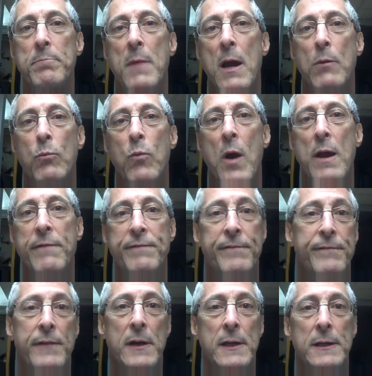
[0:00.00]
that my
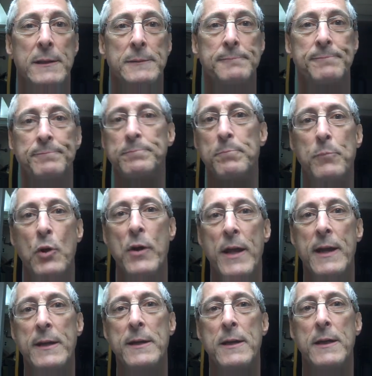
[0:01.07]
wife put
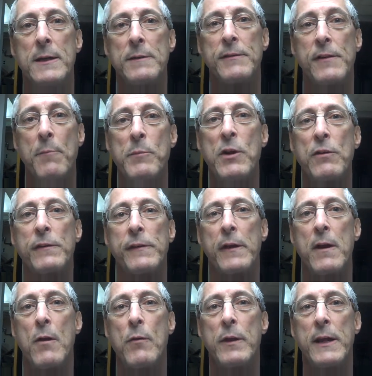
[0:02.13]
in some years
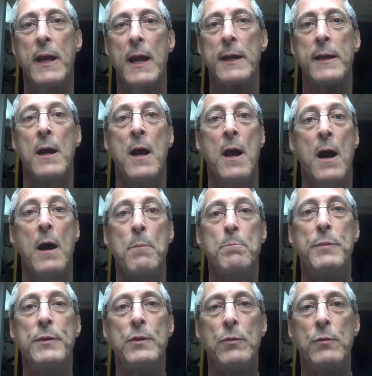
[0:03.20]
ago to get a
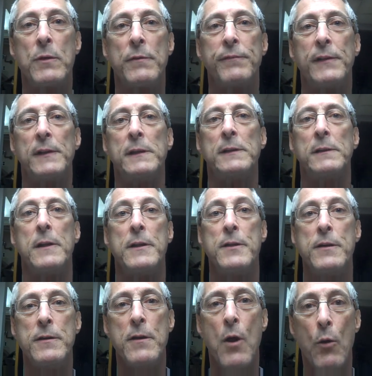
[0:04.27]
beautiful,
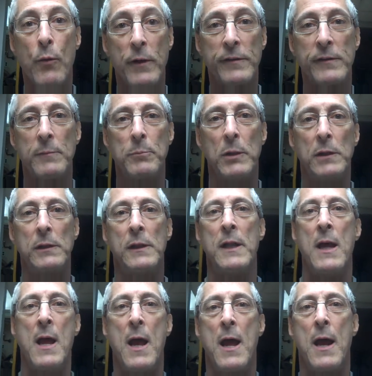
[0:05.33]
noticeable
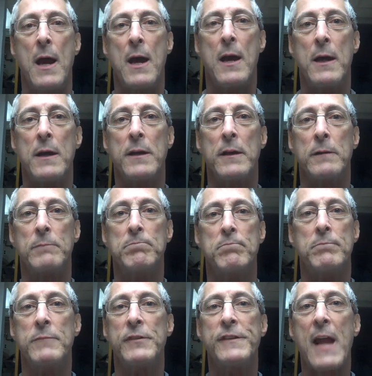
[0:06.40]

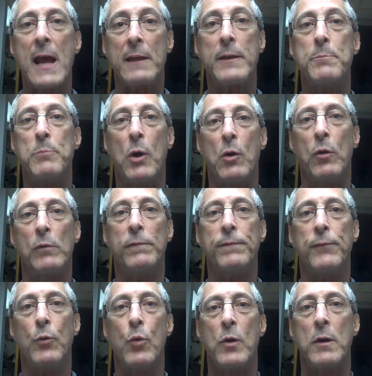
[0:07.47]
salad bowl
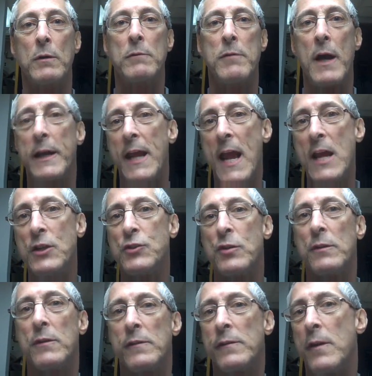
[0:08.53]
for
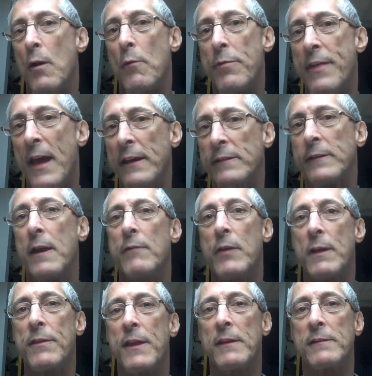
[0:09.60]
occasions, you know,
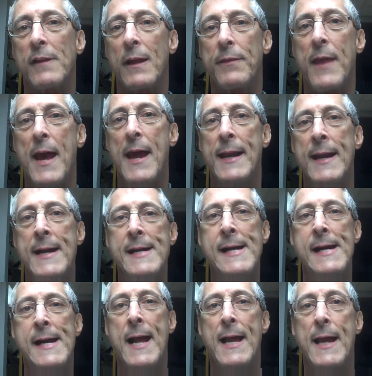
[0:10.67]
Thanksgiving, things like that.
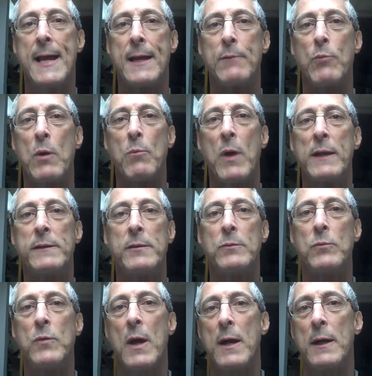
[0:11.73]
And we went
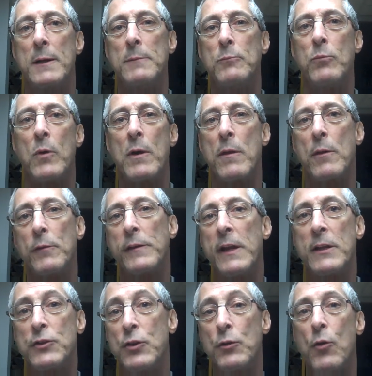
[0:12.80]
to one of those
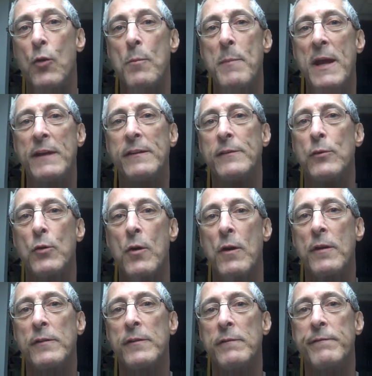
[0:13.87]
kitchen gourmet
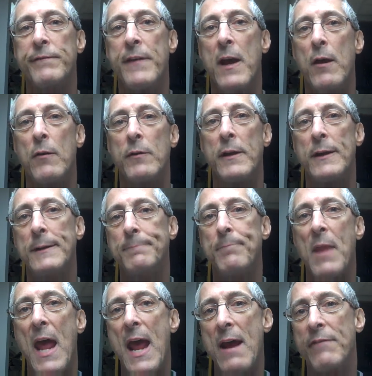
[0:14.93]
stores and found a
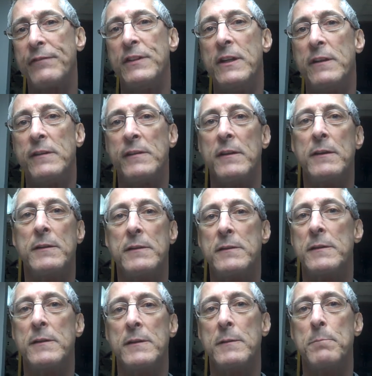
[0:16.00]

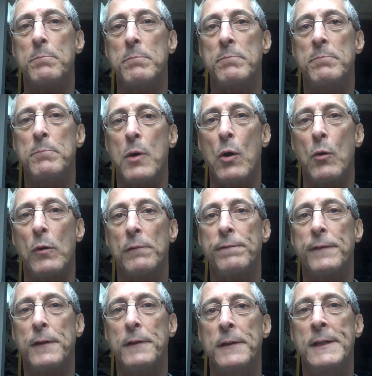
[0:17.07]
half-decent bowl
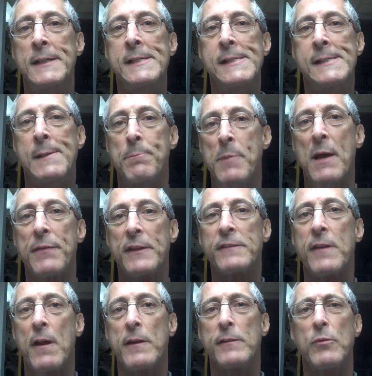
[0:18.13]
for about the
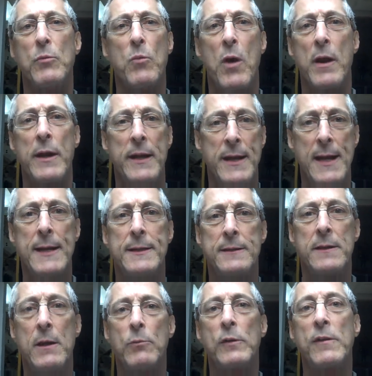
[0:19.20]
size we wanted,
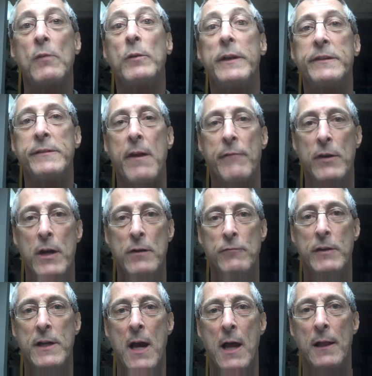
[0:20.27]
and it was only
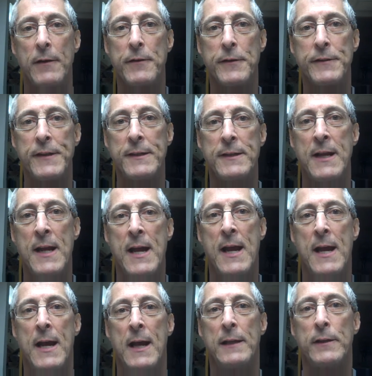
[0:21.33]
$700. And
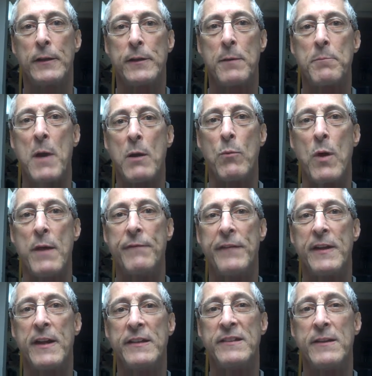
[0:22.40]
I looked at my wife
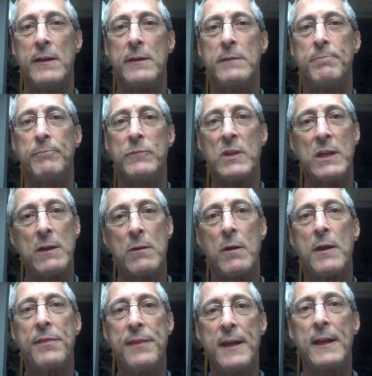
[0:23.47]
and I said, you know,
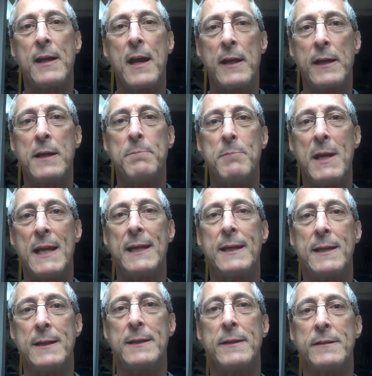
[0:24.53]
I think I can
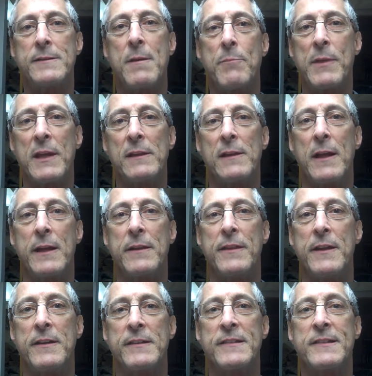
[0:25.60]
make something like
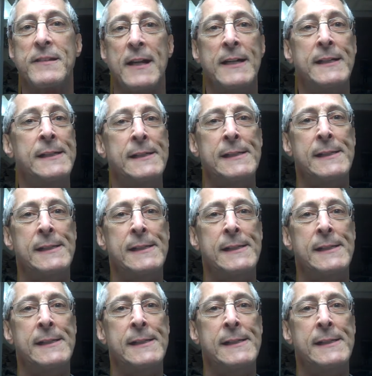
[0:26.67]
this